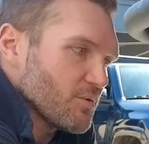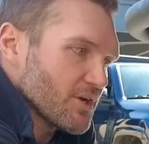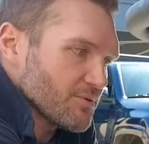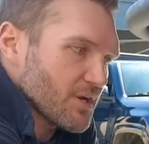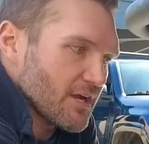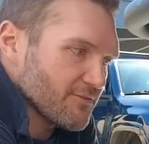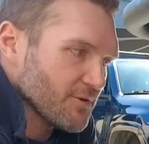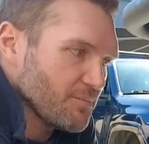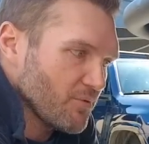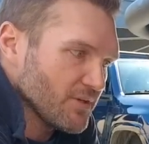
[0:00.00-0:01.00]
want a
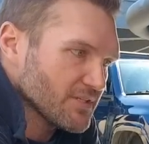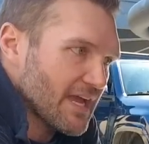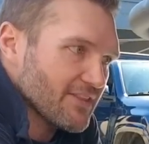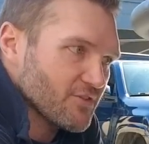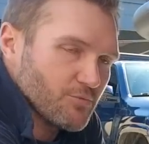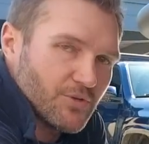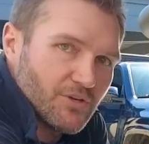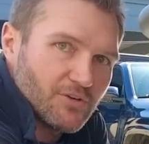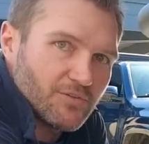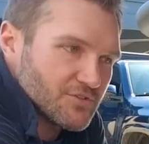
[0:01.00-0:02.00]
recovery point at the
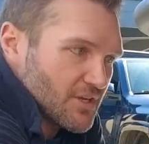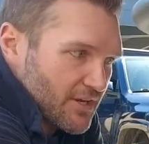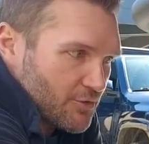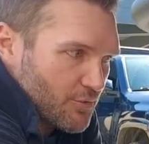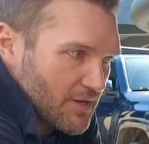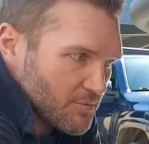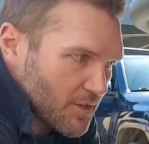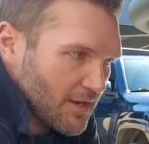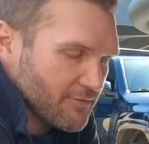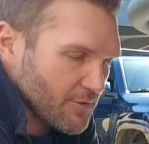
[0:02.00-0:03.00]
rear. There's not a great
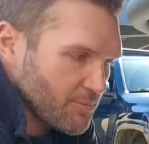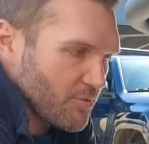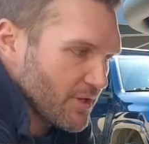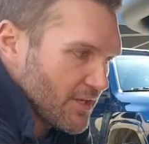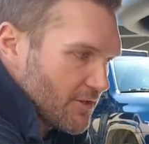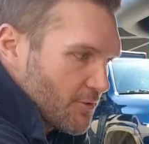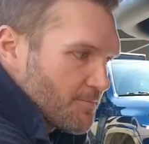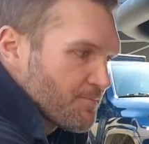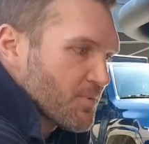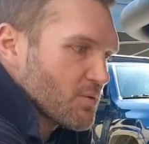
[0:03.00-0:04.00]
recovery point here.
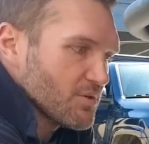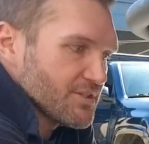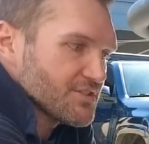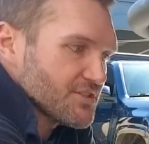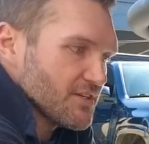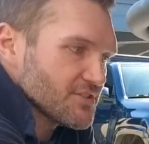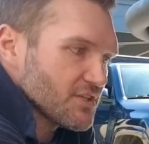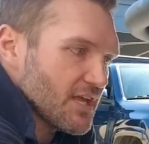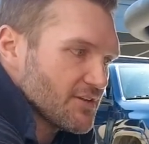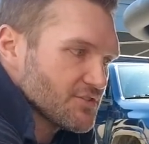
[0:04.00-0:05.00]
What this does, it
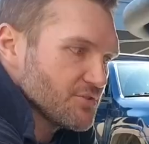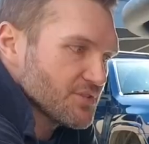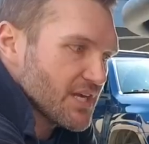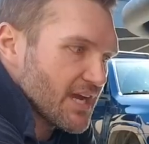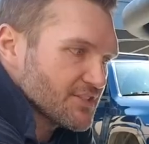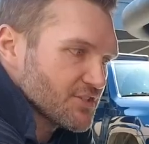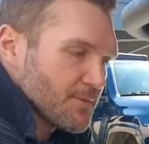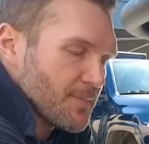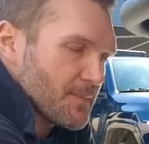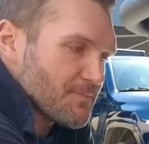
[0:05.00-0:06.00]
allows you to attach
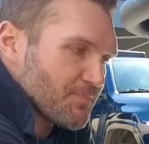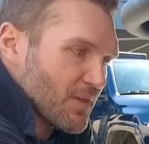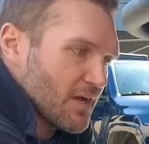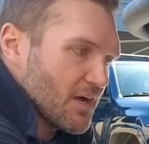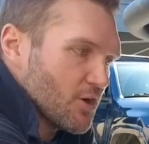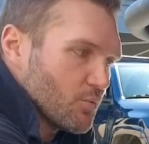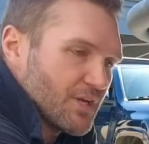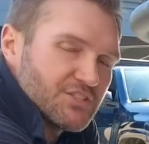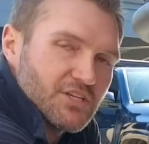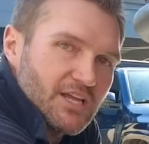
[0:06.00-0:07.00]
a
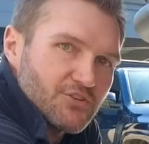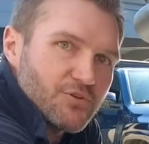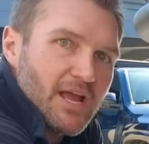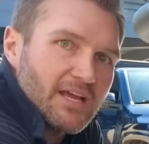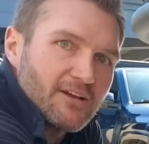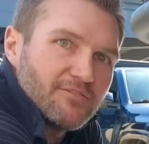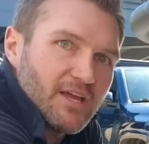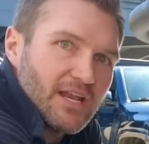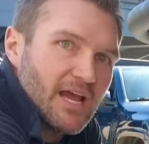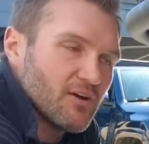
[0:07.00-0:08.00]
winch and drag a
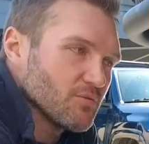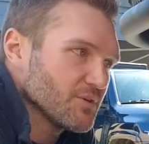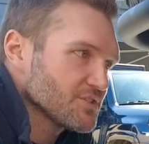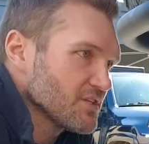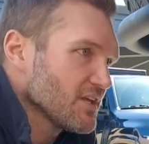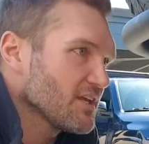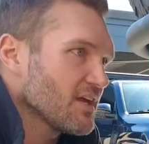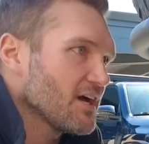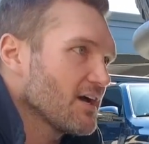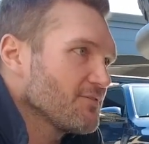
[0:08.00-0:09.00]
van out, which
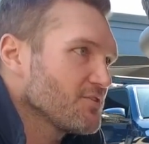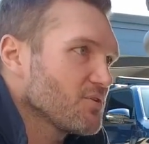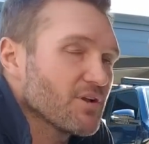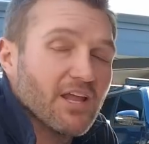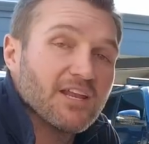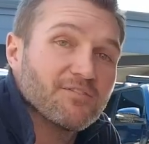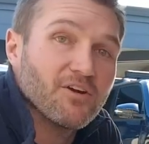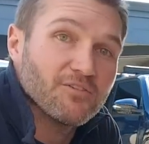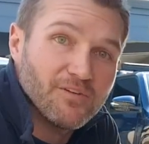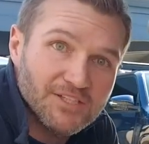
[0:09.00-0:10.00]
if you go on any of
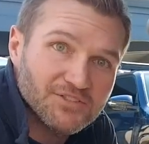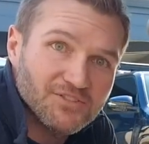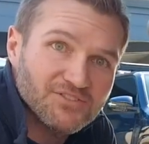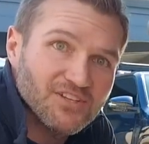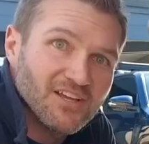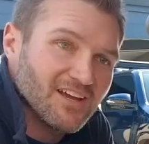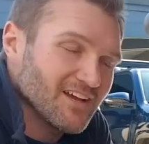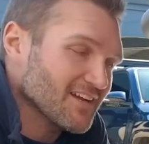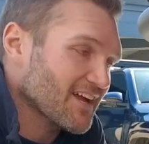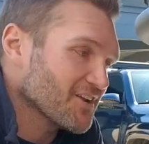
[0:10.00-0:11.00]
our adventures,
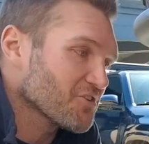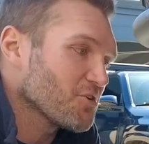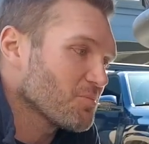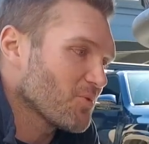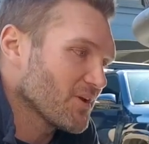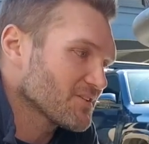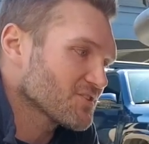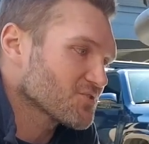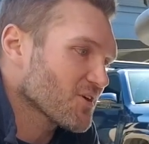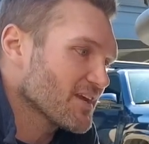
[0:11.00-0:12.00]
kind of the whole point is
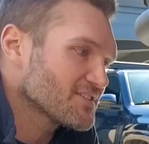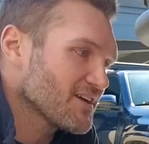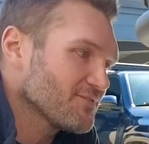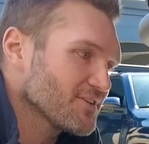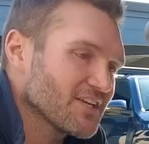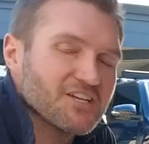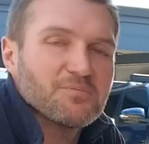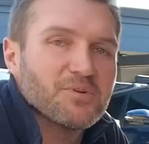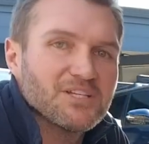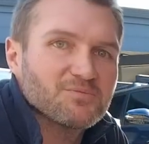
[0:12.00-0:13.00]
to try stuff and get in a
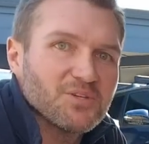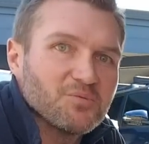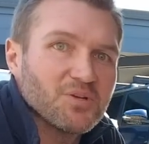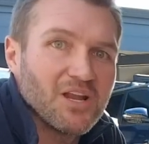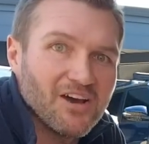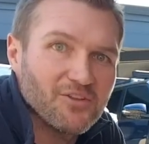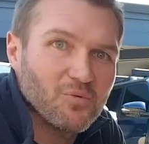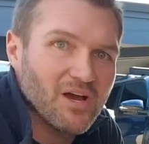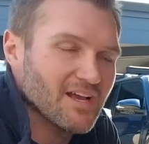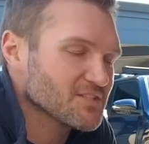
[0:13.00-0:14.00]
place where you wouldn't
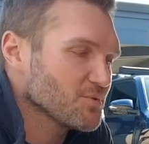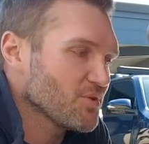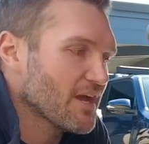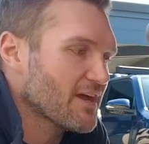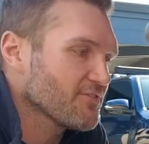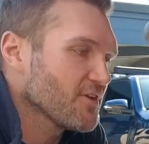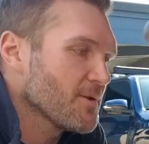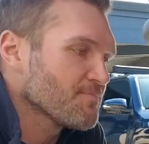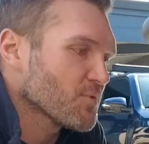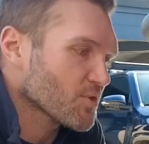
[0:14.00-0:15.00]
otherwise. And when you have
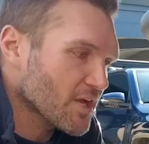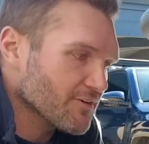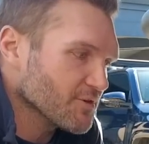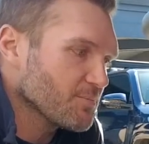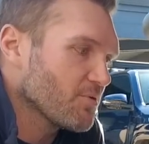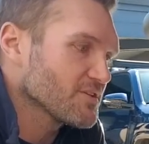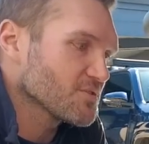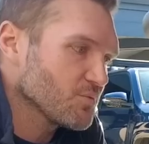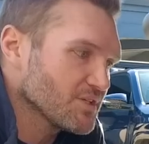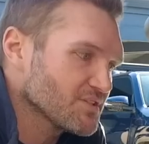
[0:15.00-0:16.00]
recovery points
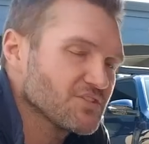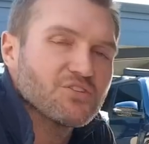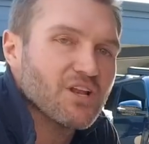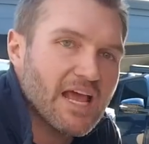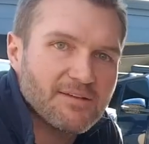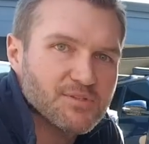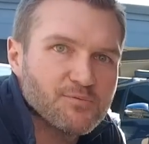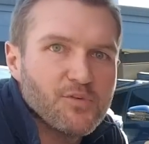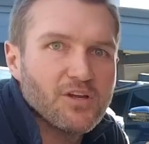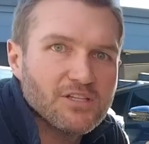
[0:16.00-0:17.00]
and winches, you can have
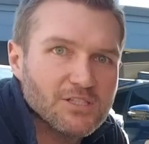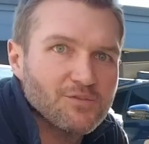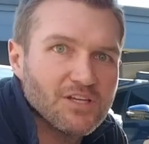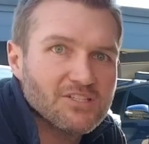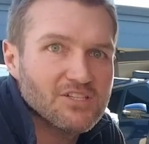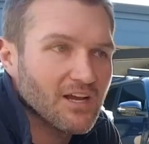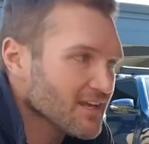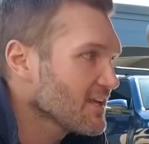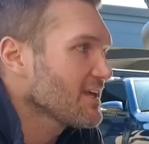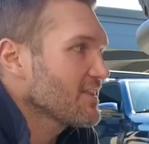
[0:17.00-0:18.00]
some fun, because if you get stuck,
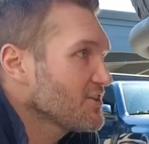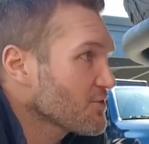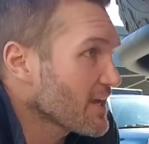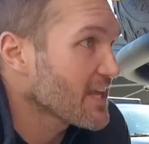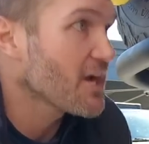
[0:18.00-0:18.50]
they drag you